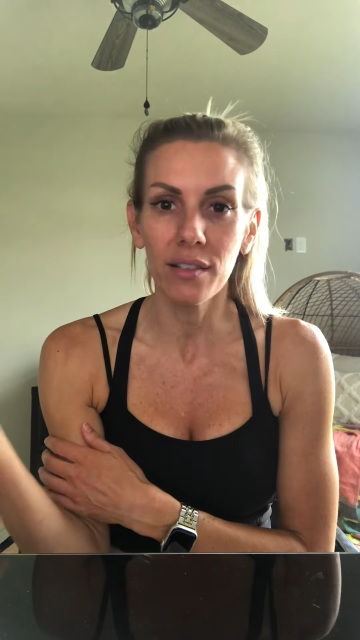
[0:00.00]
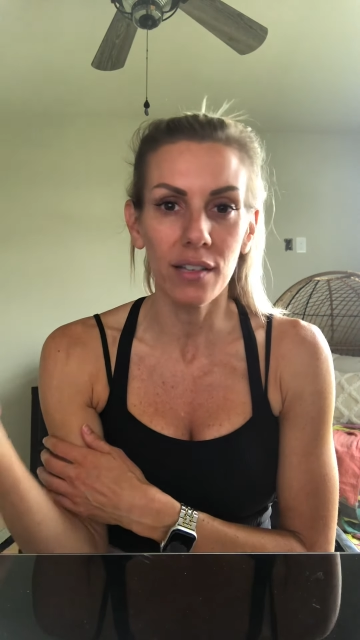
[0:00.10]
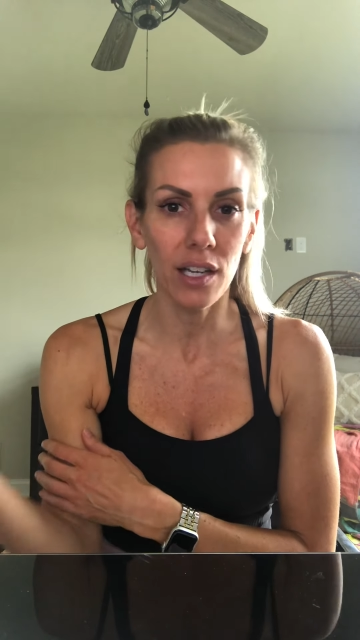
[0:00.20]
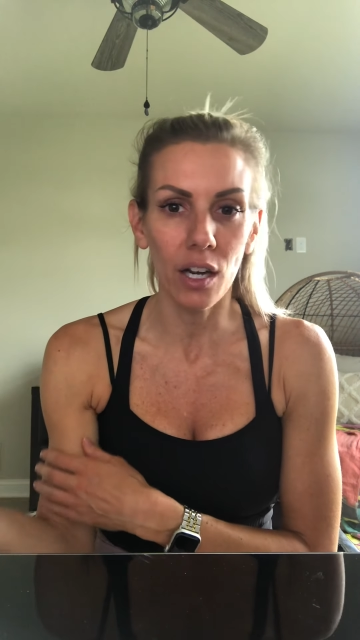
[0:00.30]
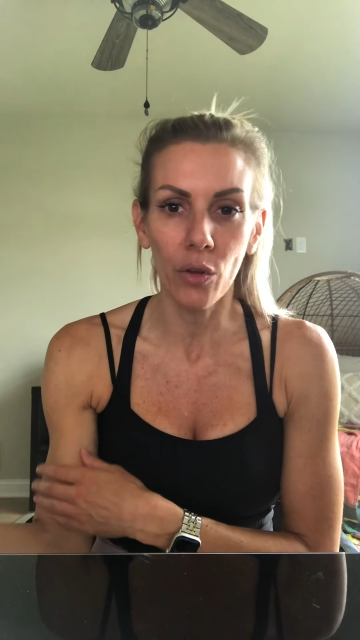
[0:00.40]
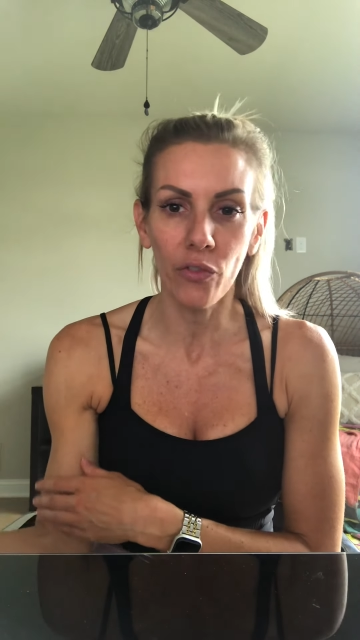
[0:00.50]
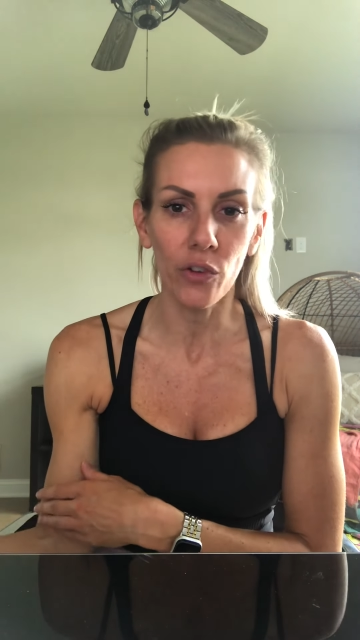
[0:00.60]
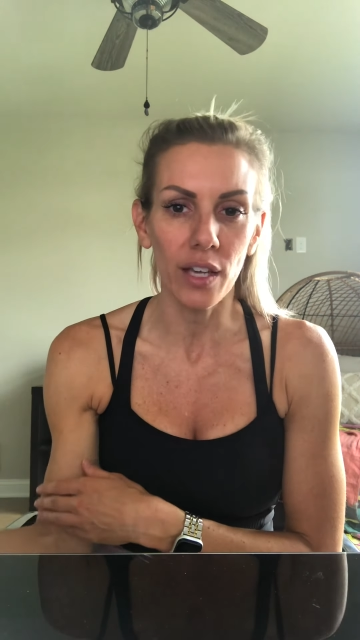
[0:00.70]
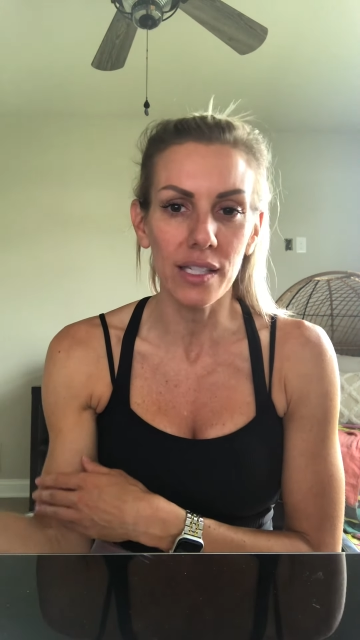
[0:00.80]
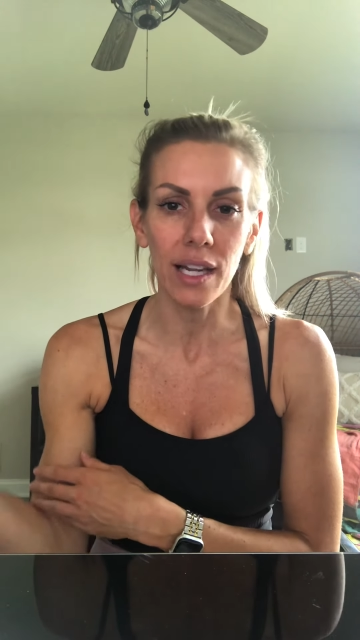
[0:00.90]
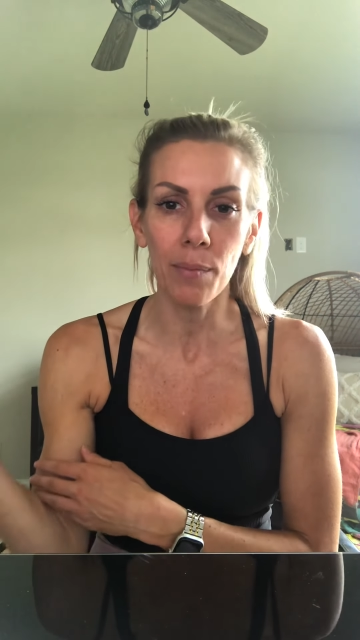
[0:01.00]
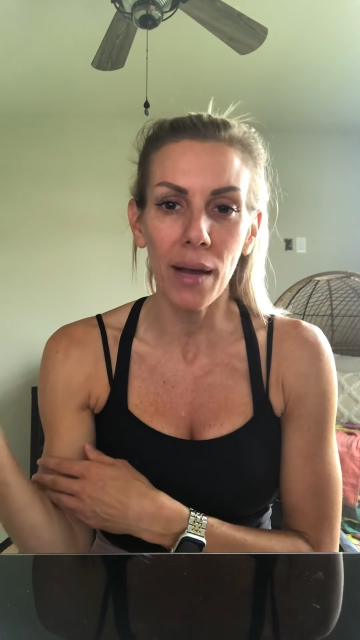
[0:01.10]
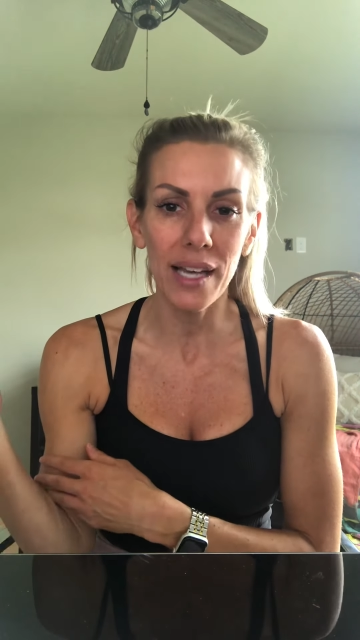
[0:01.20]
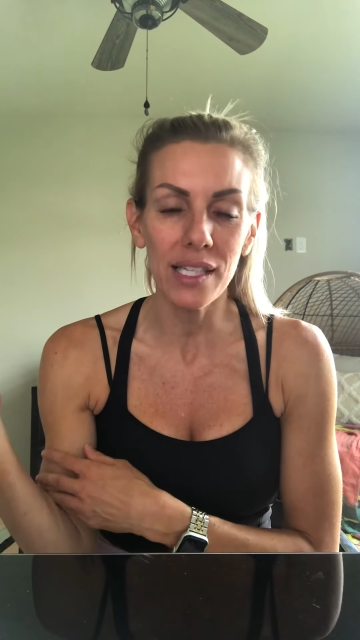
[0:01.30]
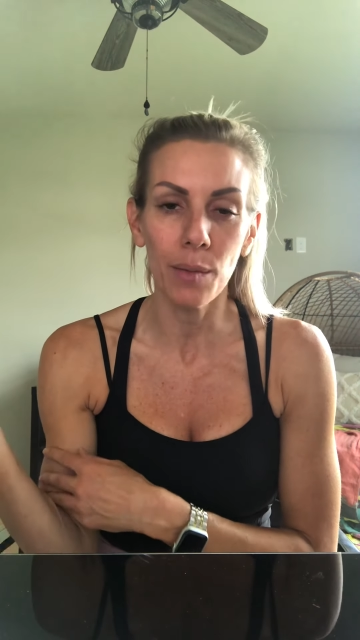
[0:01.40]
you know, for things like
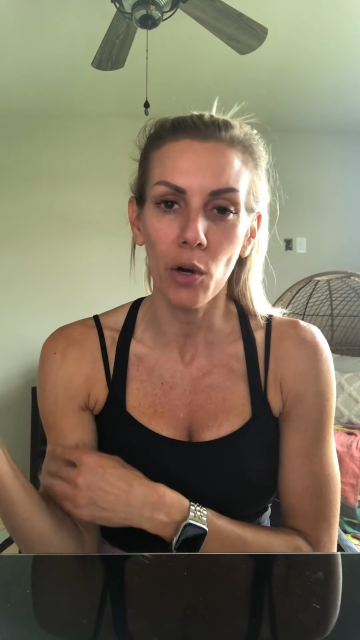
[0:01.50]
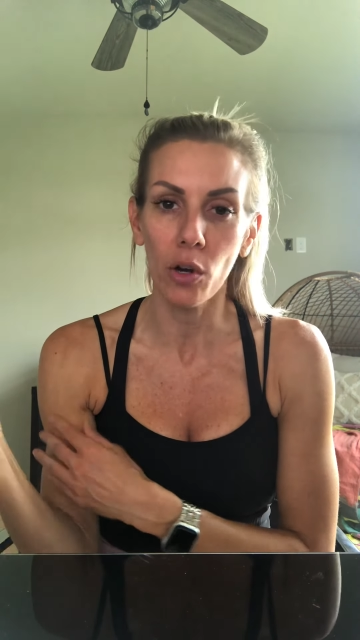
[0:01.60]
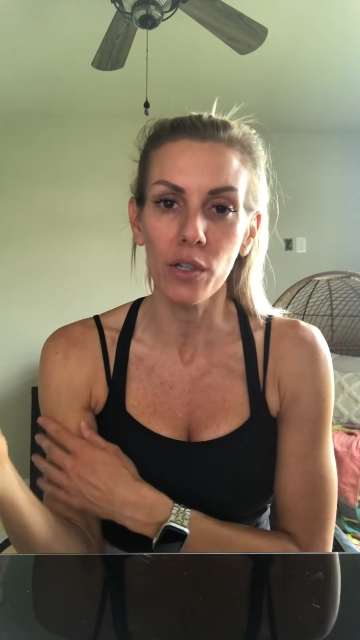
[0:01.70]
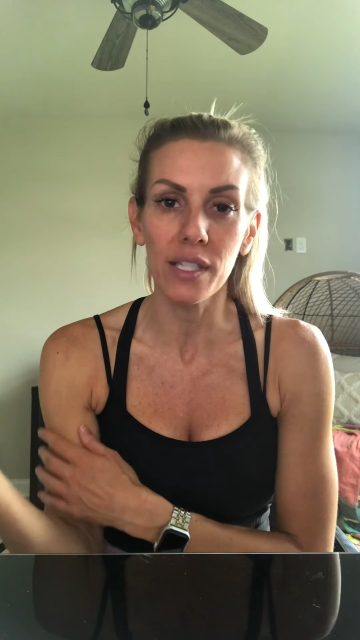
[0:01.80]
bicep curls,